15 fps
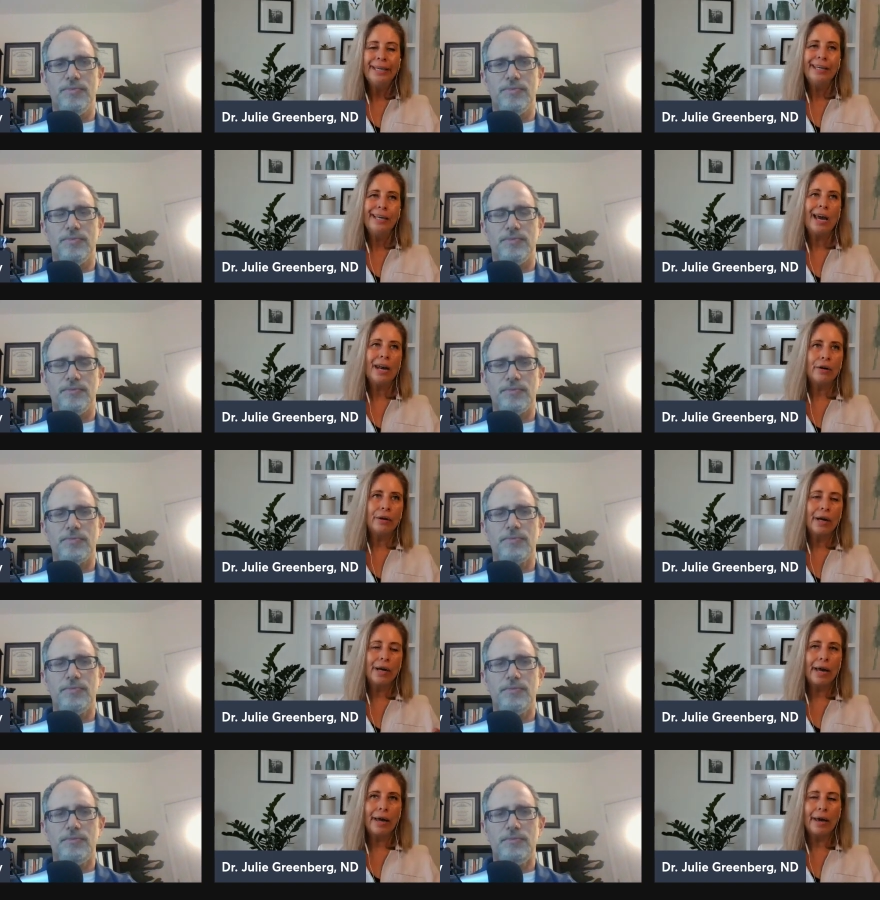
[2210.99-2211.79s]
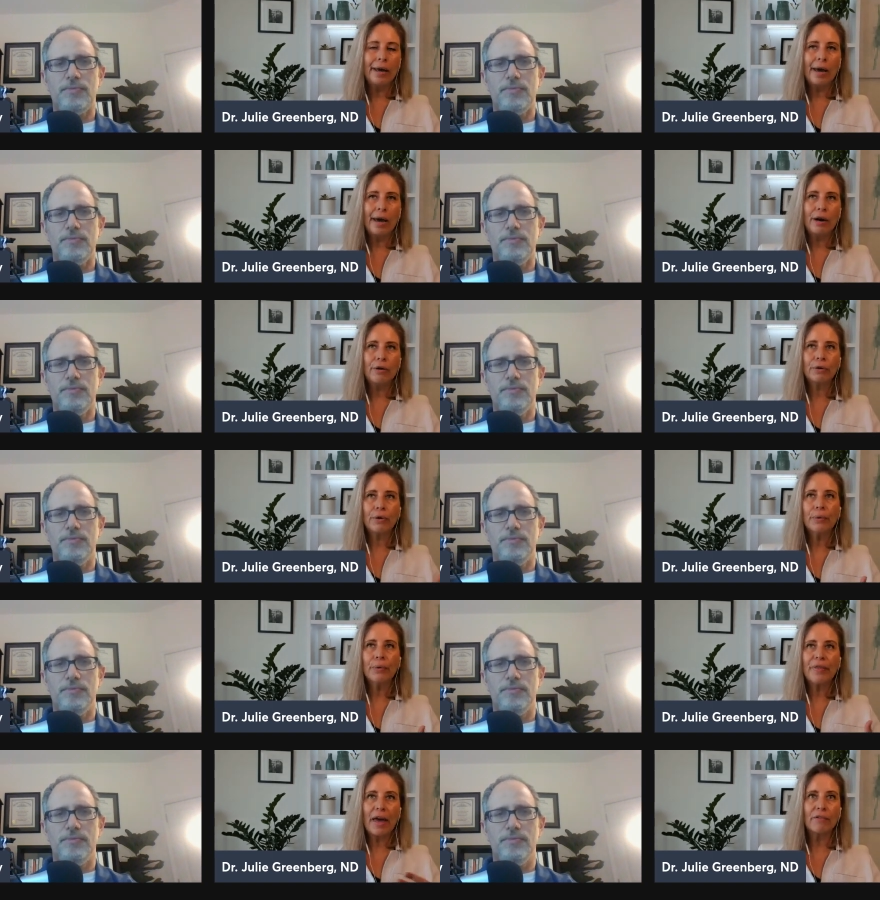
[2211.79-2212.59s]
Speaker 1: I don't, I, I, don't agree
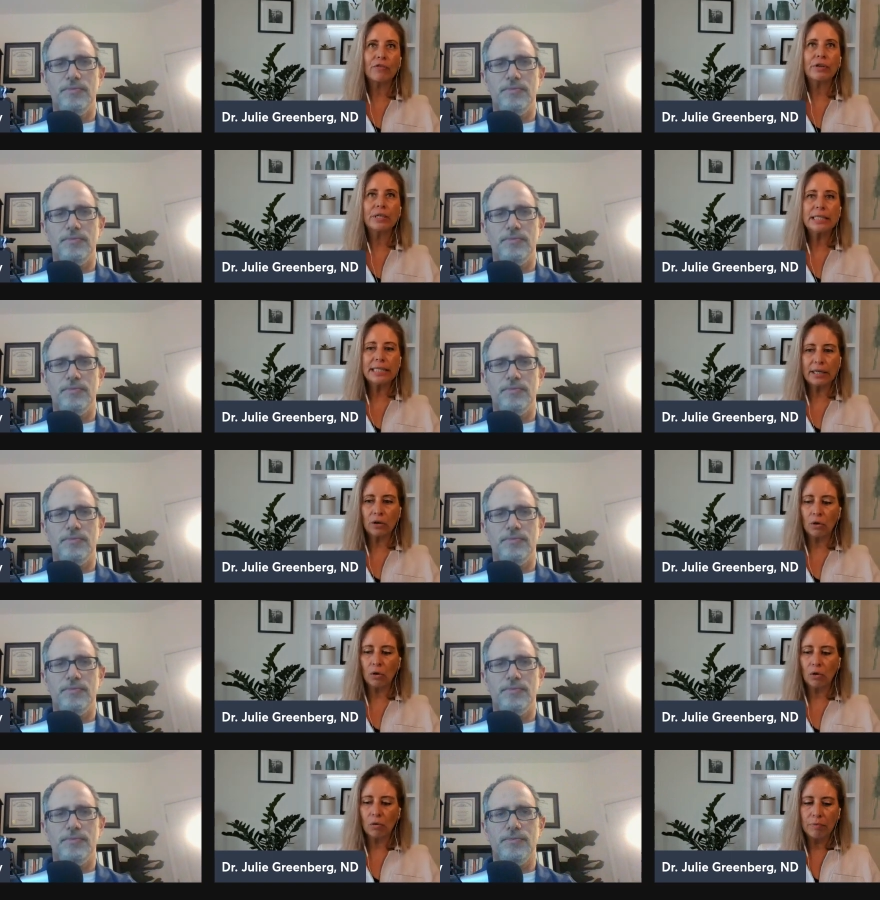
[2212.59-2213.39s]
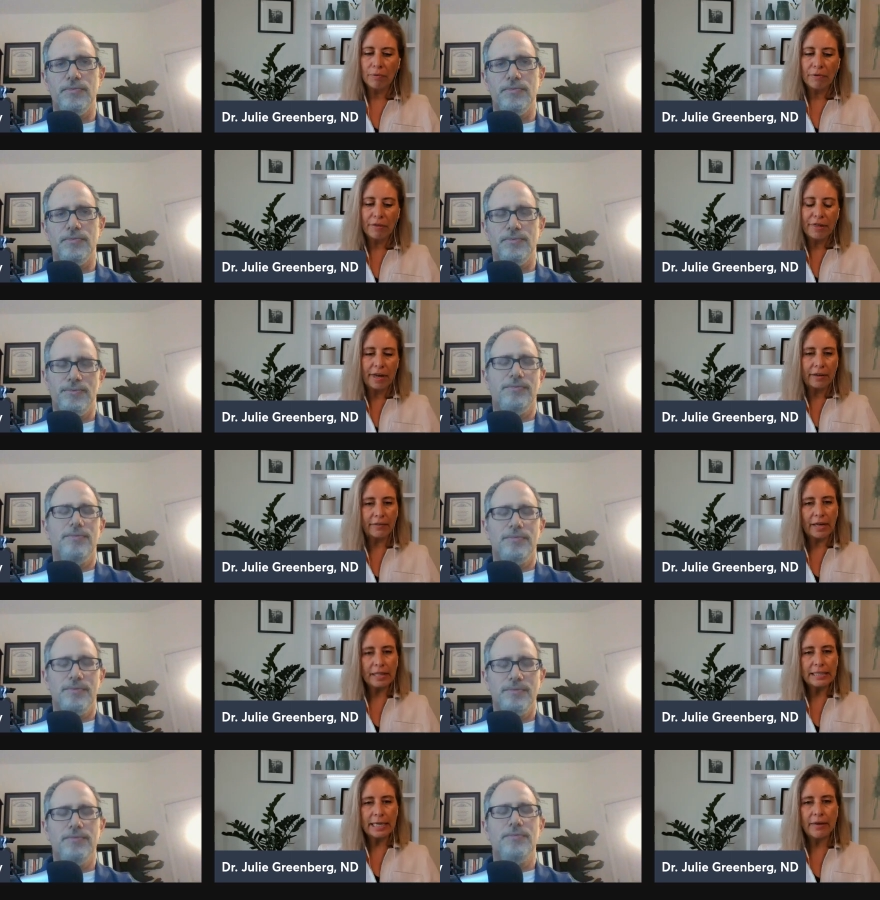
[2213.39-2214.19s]
with every single thing
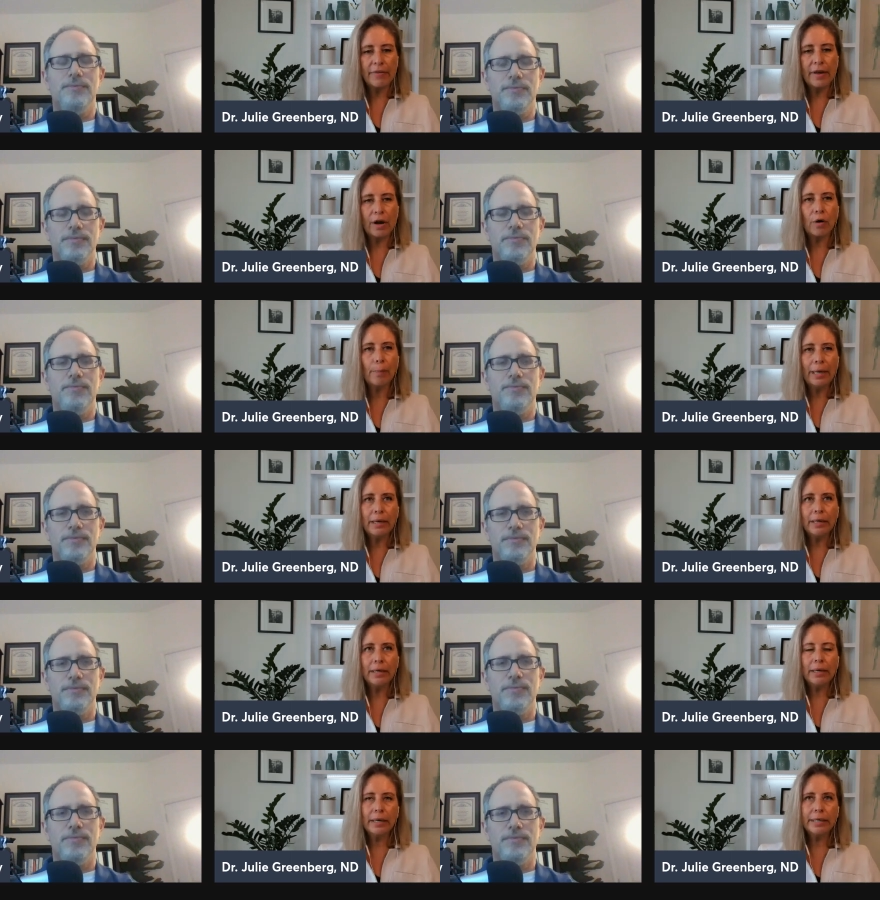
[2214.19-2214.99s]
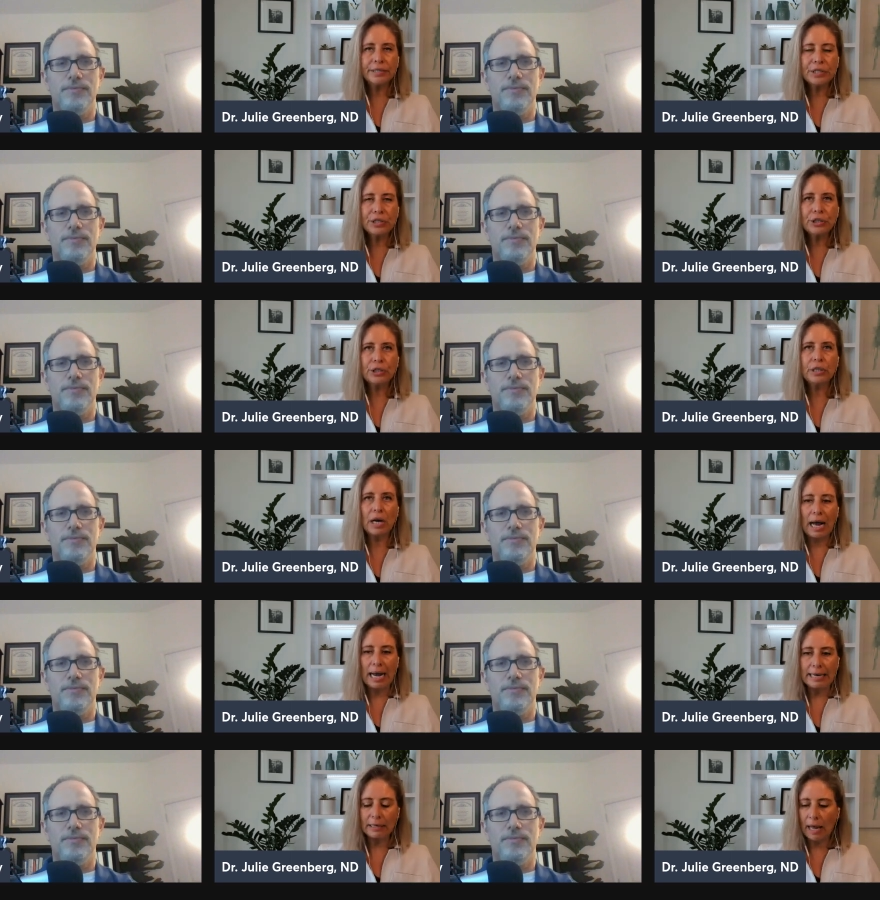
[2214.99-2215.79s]
that's in there, but it, it's a good
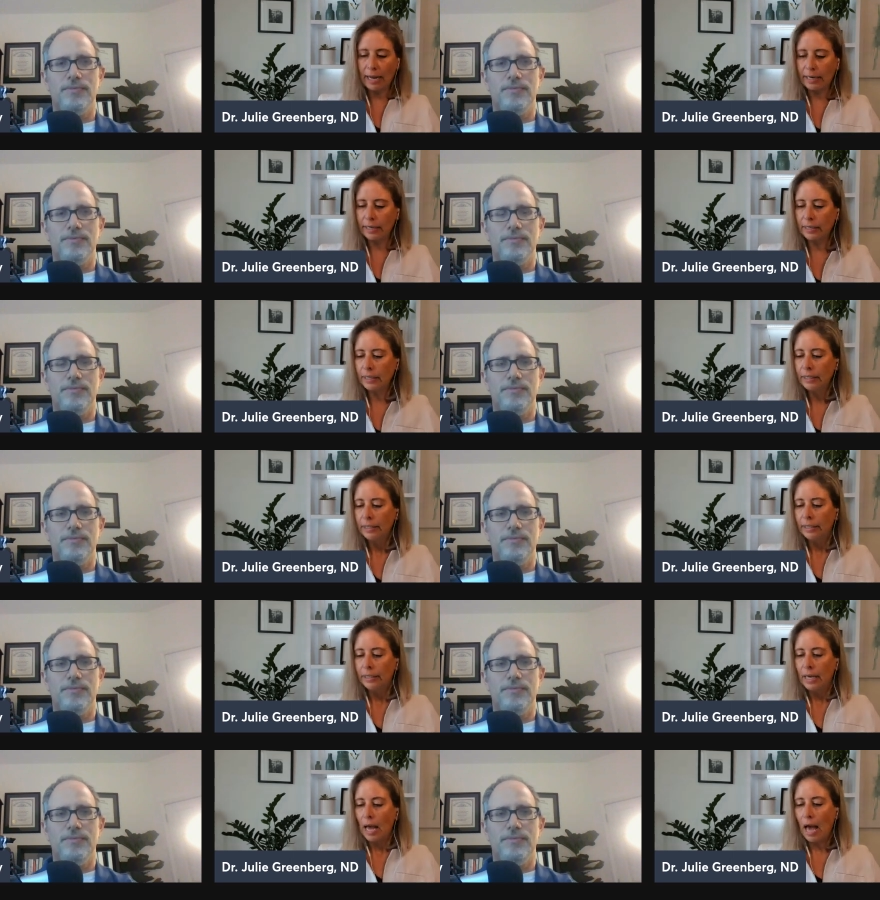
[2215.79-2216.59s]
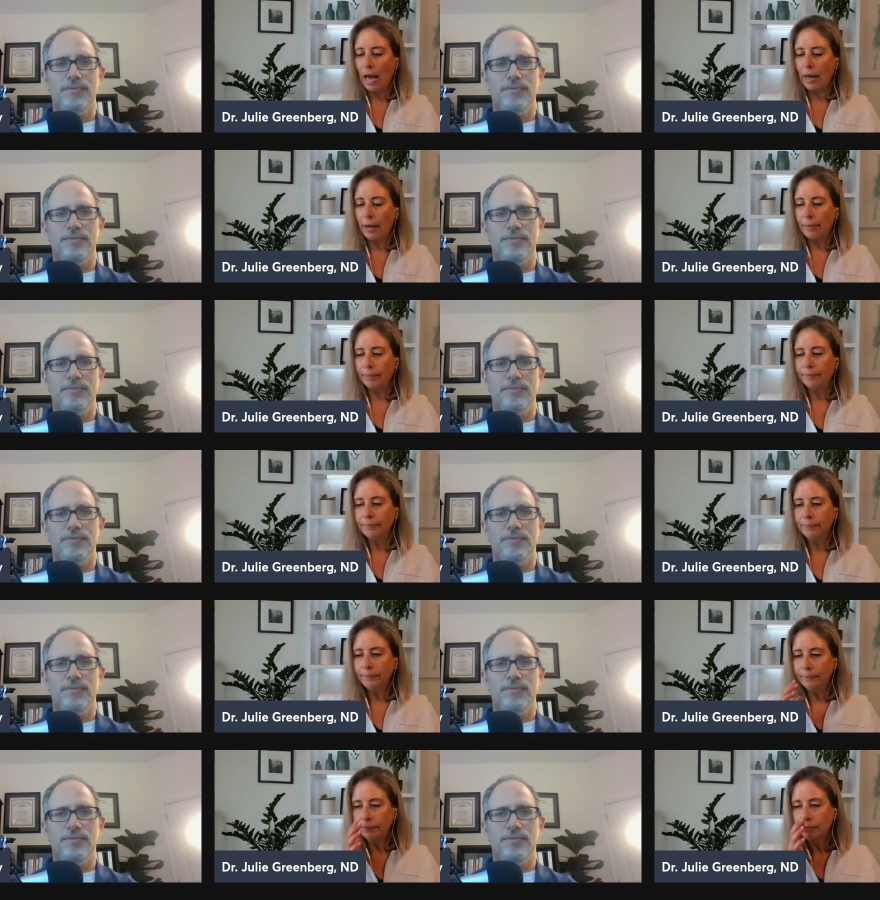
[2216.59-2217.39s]
guideline. Um,